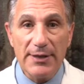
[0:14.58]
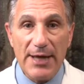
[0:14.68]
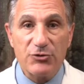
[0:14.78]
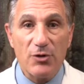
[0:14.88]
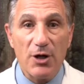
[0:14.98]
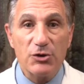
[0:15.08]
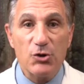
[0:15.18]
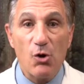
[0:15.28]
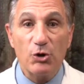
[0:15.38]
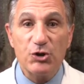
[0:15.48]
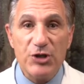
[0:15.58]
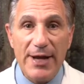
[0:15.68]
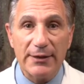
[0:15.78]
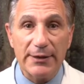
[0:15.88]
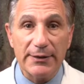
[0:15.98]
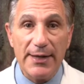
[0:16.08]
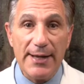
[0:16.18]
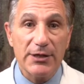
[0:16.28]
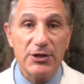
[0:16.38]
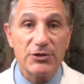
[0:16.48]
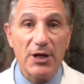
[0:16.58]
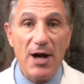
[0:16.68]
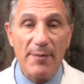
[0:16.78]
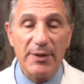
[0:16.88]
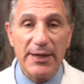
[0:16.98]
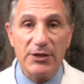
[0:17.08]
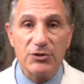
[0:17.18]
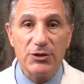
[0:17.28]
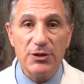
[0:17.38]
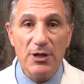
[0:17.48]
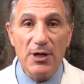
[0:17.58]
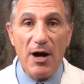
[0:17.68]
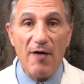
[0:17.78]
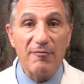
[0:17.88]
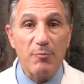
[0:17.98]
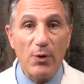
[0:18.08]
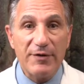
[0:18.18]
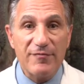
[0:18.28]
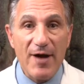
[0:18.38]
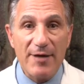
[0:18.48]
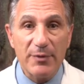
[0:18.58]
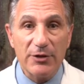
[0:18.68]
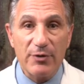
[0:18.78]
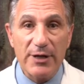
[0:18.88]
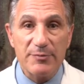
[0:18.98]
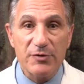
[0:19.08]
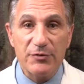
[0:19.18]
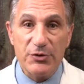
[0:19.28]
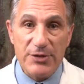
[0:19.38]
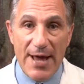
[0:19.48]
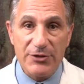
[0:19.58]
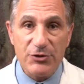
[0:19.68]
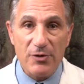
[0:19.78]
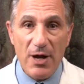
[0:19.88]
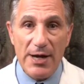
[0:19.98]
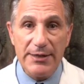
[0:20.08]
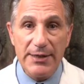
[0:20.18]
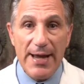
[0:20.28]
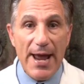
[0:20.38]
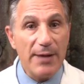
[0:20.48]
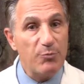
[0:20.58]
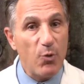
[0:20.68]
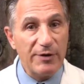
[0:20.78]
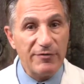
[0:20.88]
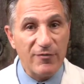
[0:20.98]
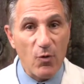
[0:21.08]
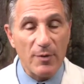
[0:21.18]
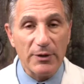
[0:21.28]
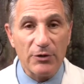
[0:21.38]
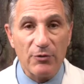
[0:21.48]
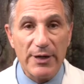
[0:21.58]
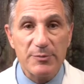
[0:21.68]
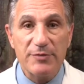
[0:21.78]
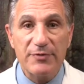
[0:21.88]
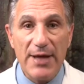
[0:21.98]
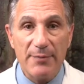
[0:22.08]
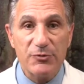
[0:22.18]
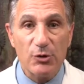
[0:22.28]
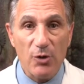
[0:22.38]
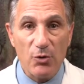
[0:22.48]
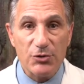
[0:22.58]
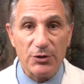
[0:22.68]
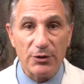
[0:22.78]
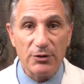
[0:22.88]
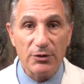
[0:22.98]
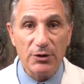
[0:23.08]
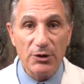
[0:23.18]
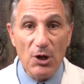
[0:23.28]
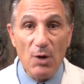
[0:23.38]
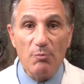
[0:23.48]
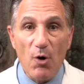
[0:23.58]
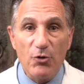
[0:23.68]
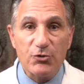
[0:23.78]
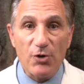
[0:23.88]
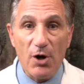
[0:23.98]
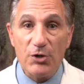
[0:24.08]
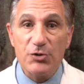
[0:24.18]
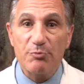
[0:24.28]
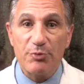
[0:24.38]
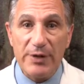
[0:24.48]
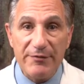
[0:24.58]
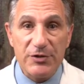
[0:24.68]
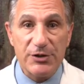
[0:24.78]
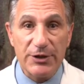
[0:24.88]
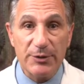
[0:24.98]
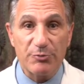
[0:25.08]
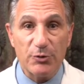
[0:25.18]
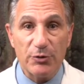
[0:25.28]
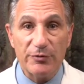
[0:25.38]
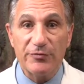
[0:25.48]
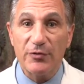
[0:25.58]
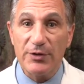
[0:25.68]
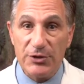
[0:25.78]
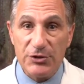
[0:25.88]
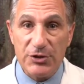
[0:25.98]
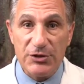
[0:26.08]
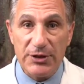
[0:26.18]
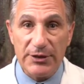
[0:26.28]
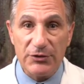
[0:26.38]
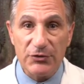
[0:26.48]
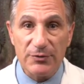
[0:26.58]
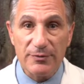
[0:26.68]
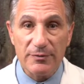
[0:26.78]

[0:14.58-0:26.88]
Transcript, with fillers: That drug is called Jalyn, and it is a combination of 0.5 milligrams of dutasteride and 0.4 milligrams of tamsulosin, both drugs previously approved for this disease.